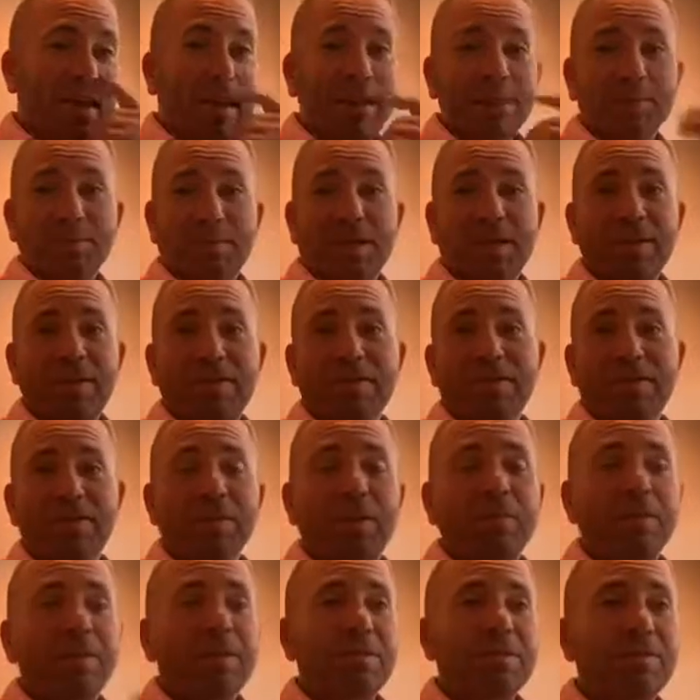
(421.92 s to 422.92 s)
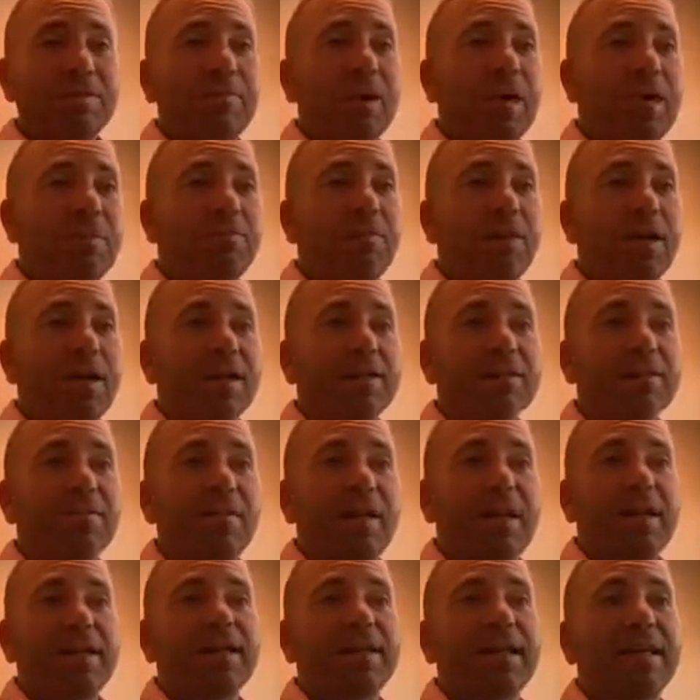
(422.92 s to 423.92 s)
aspect, there's going to be some byproducts of
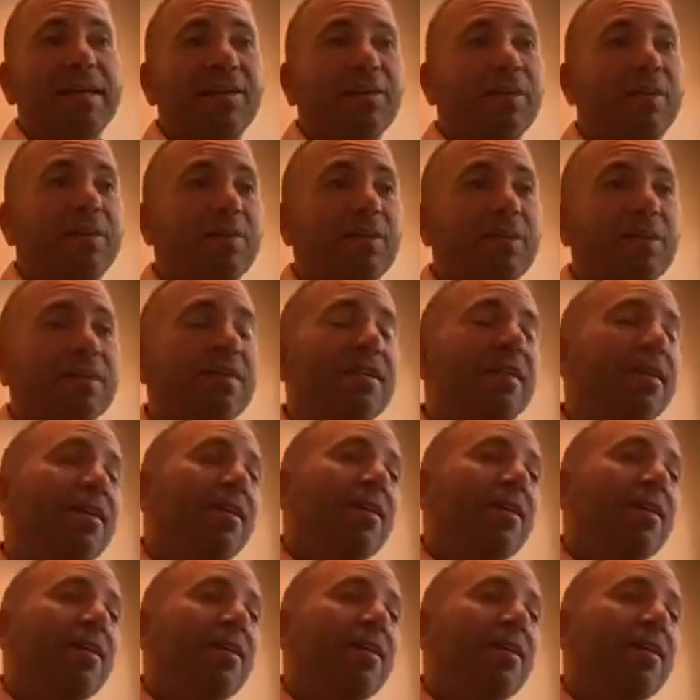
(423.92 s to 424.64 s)
adding that chlorine.